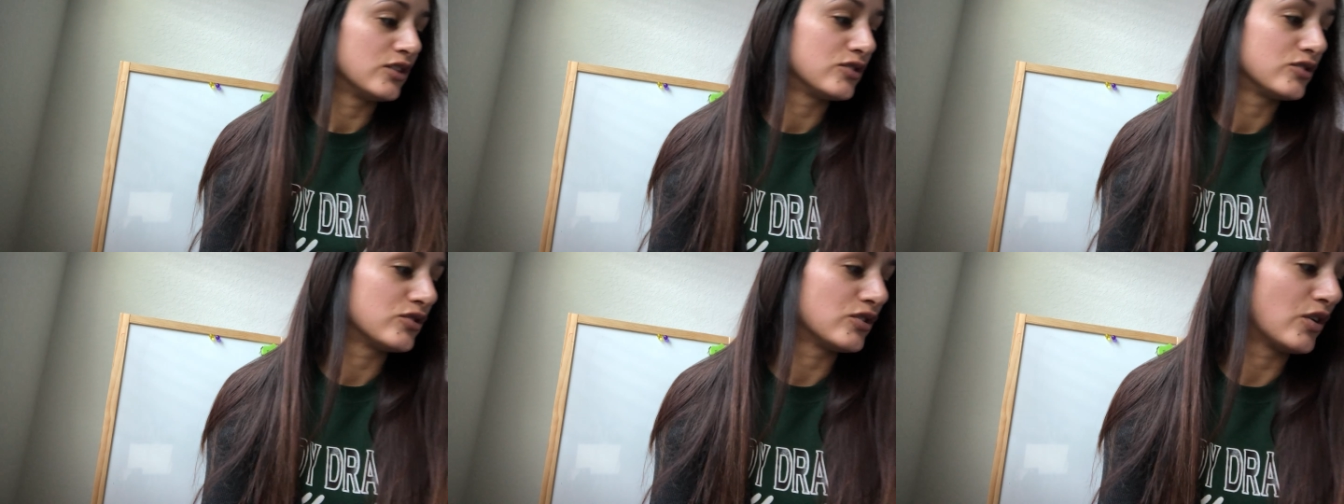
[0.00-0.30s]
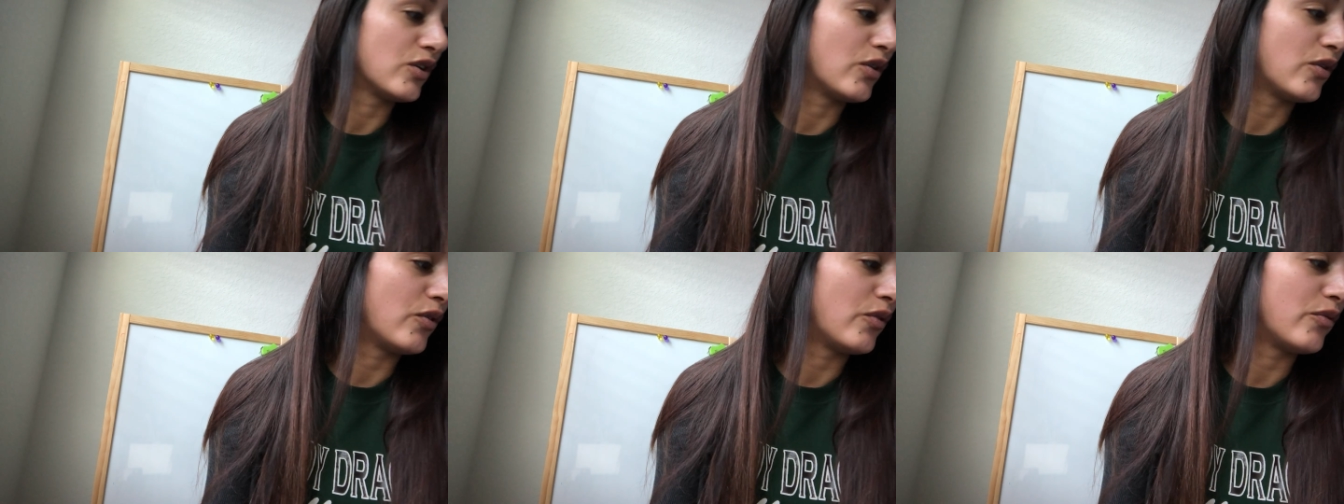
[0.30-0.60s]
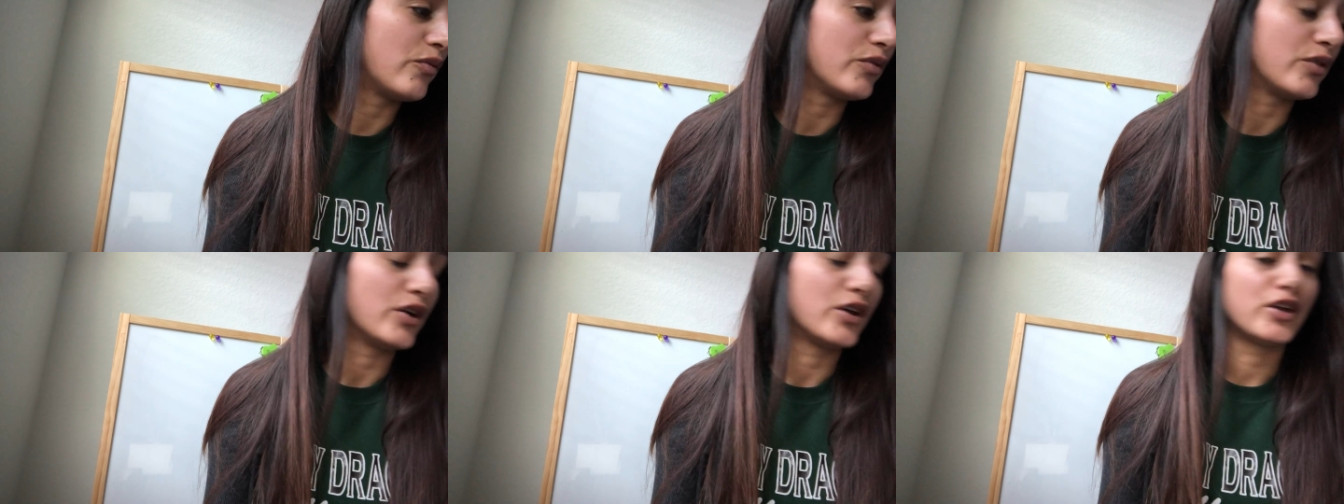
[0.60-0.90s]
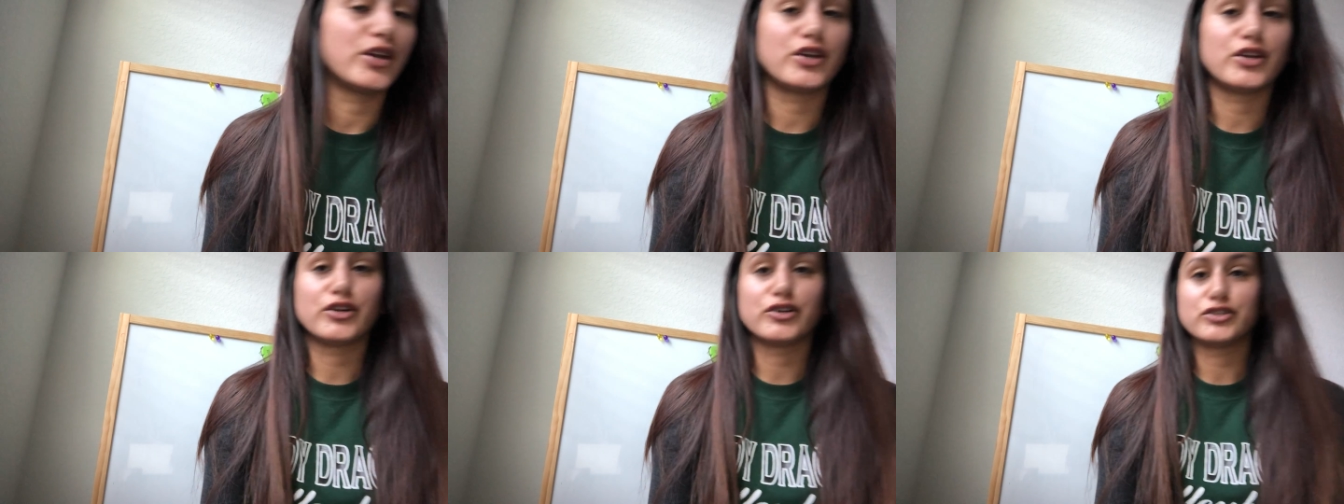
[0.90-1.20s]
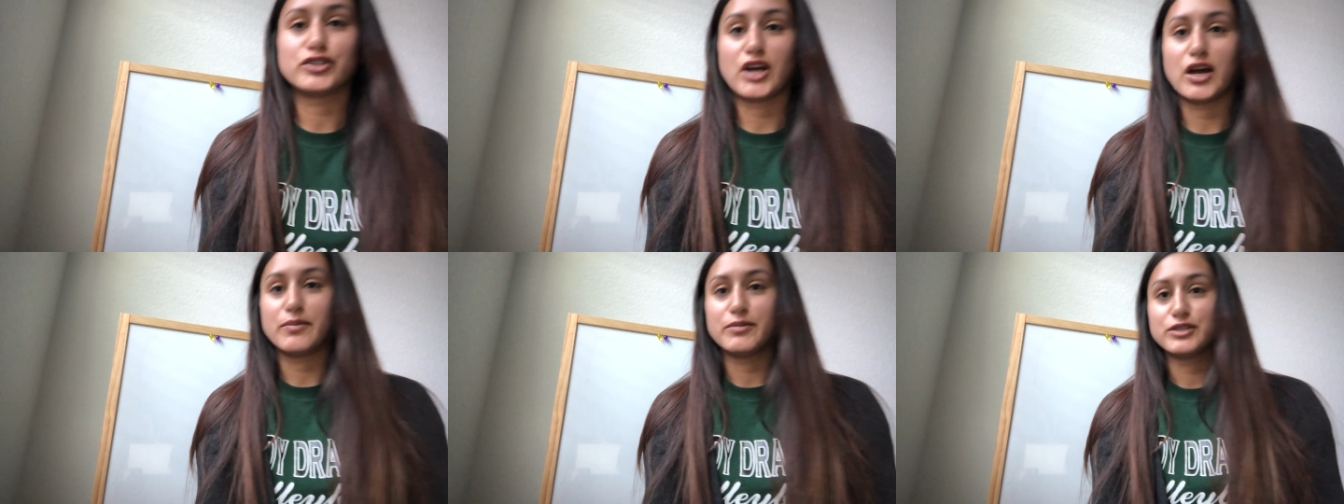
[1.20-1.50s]
so your
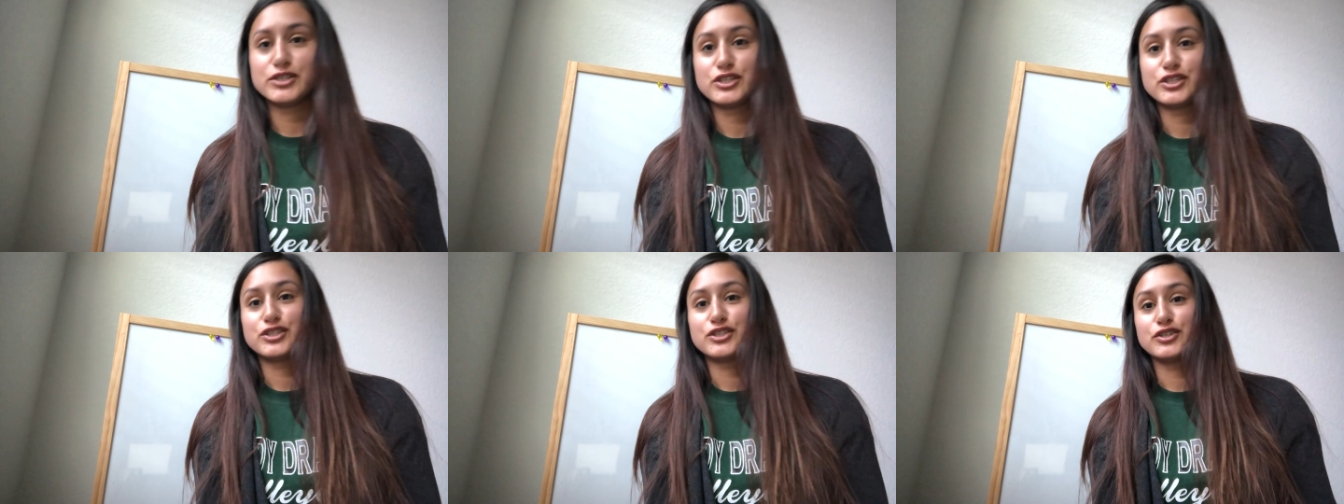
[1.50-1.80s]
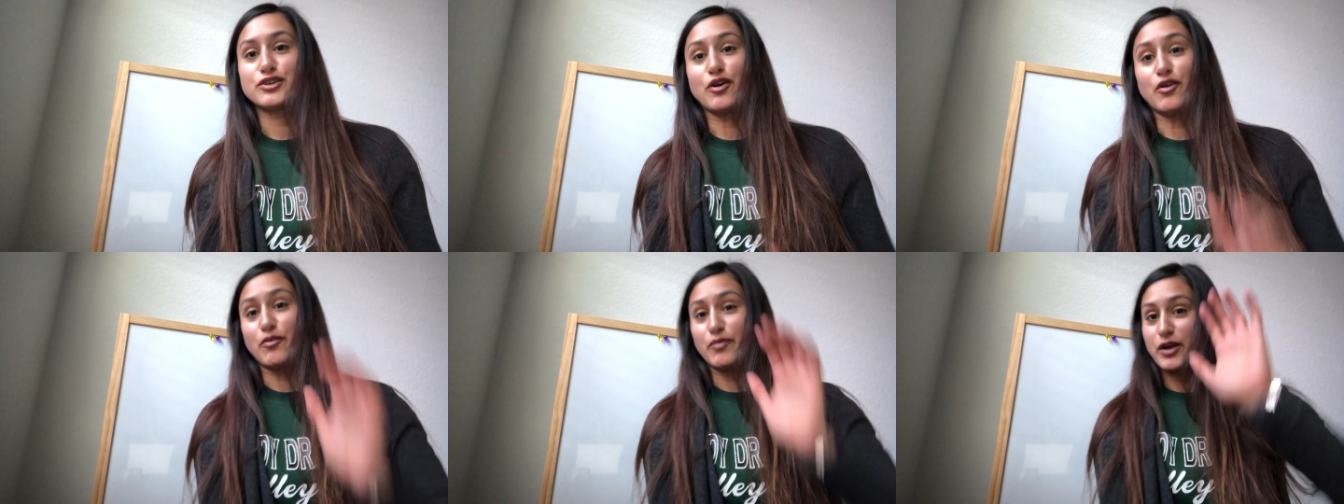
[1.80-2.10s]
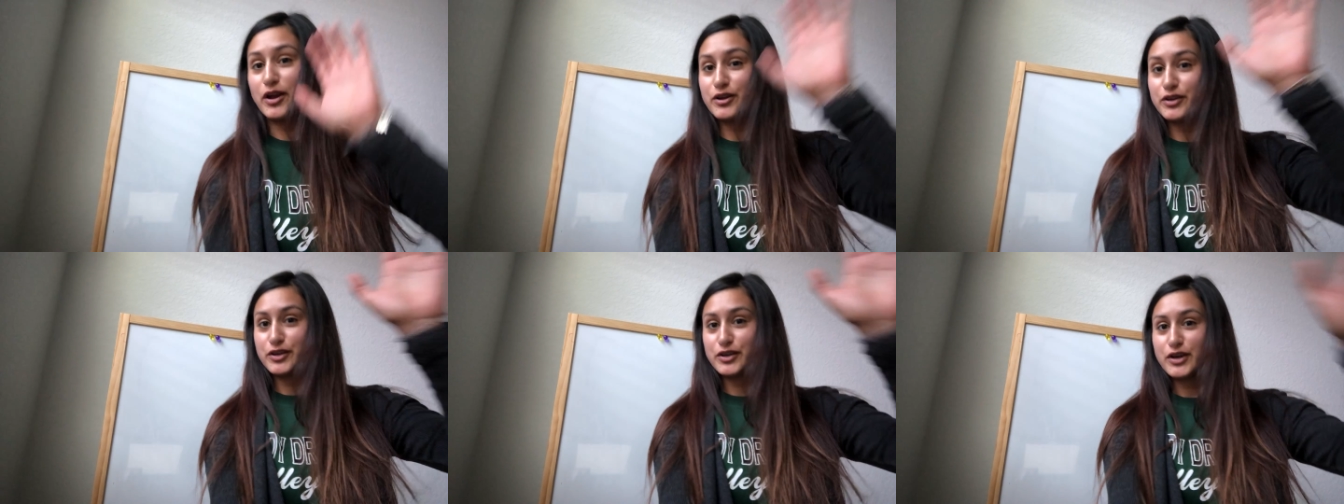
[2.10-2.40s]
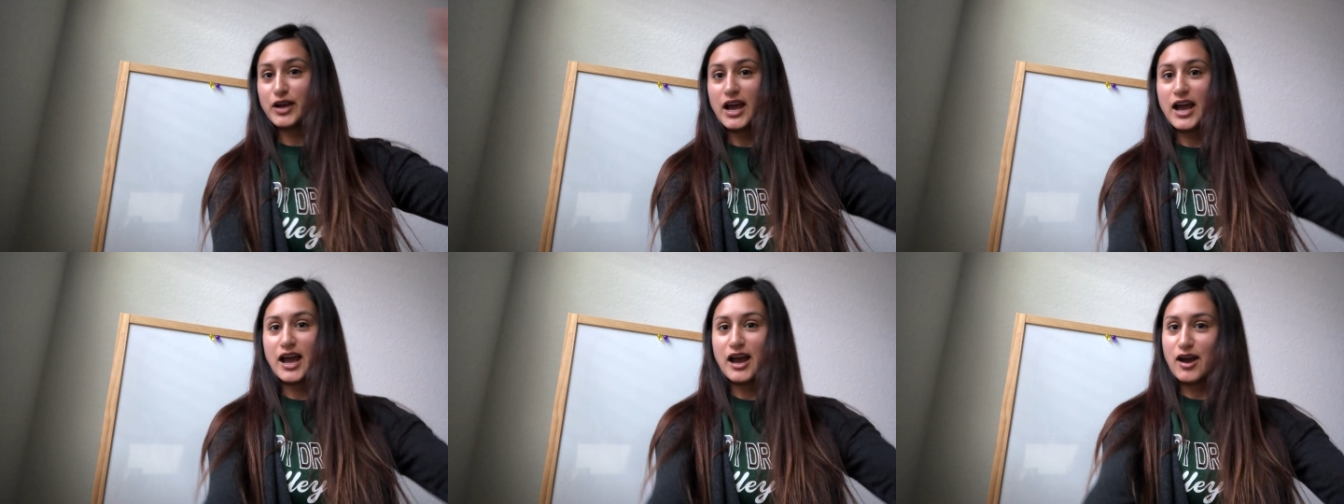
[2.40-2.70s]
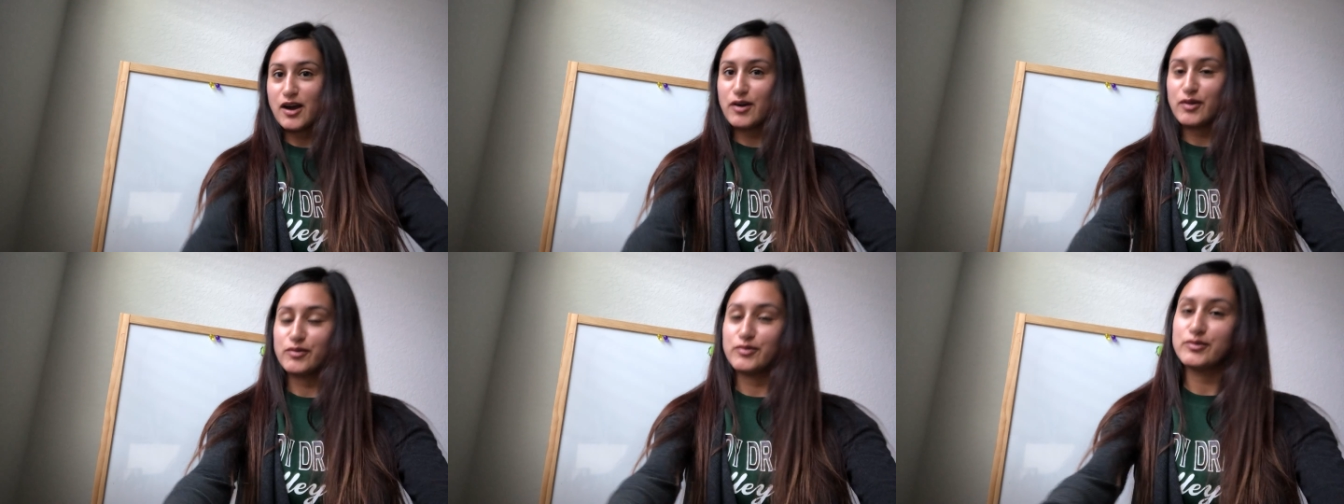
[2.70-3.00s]
job is just to go around your
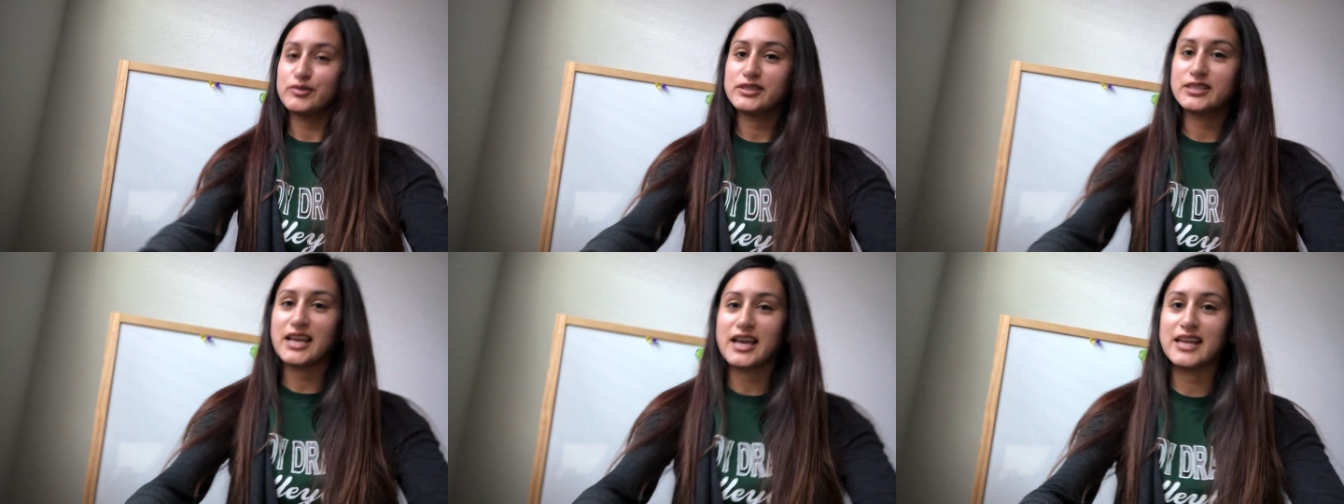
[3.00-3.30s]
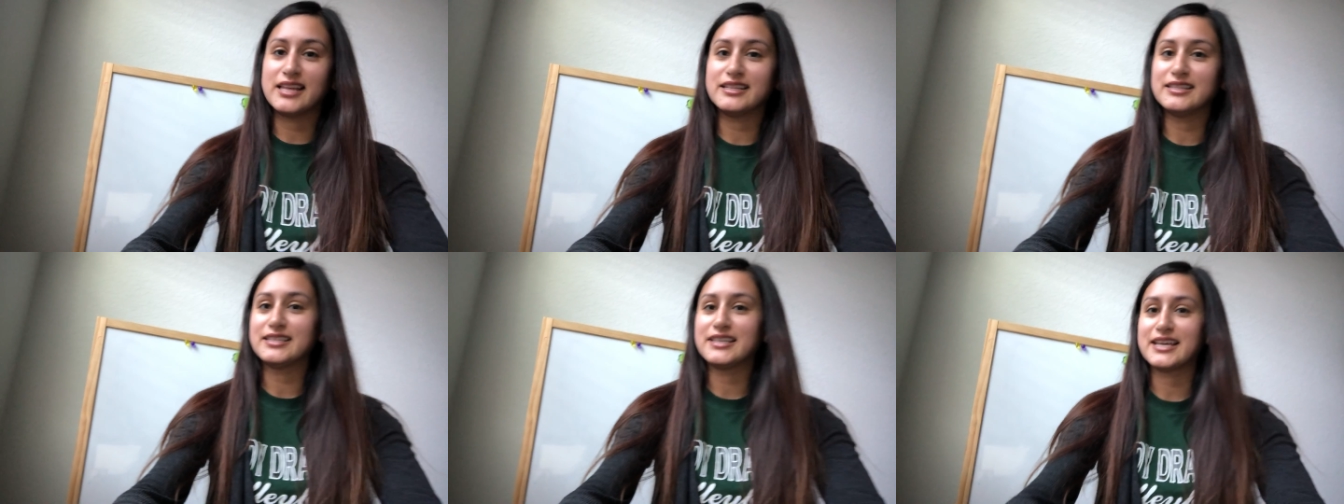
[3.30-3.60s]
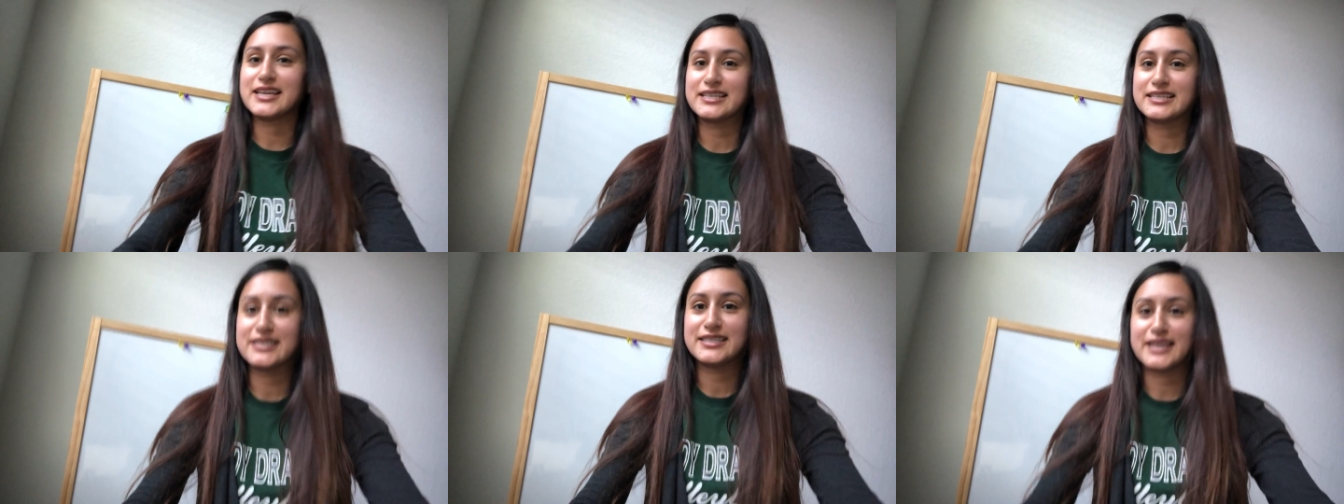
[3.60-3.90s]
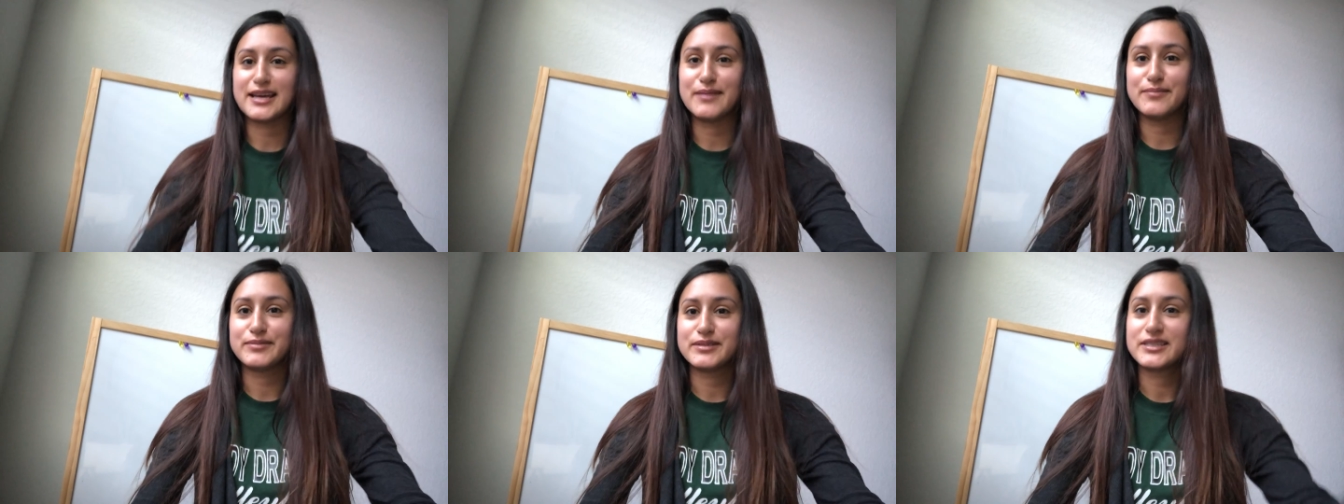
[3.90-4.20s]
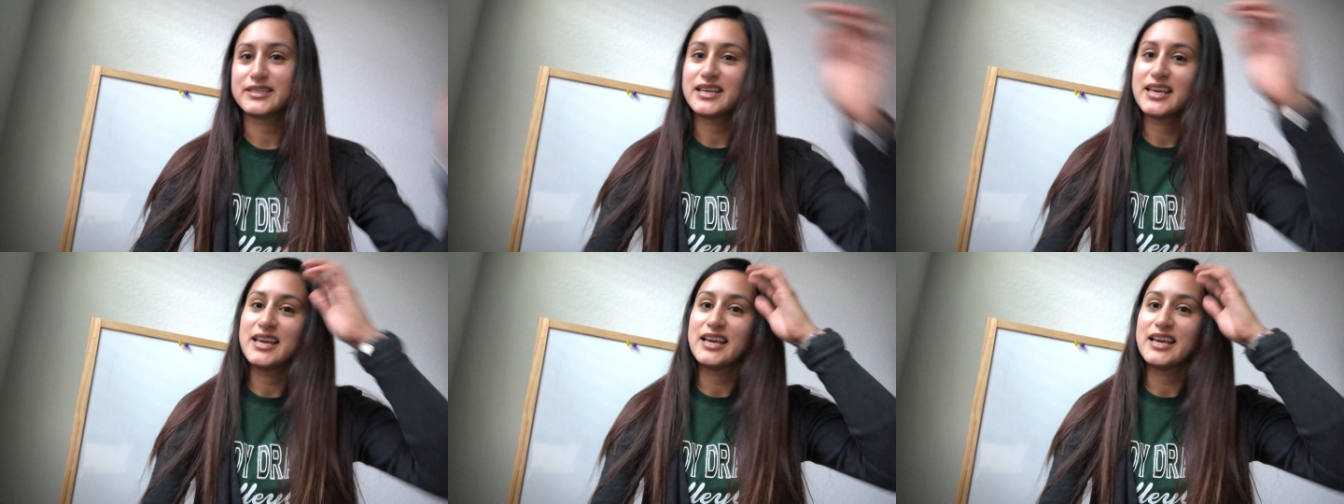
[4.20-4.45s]
house and take steps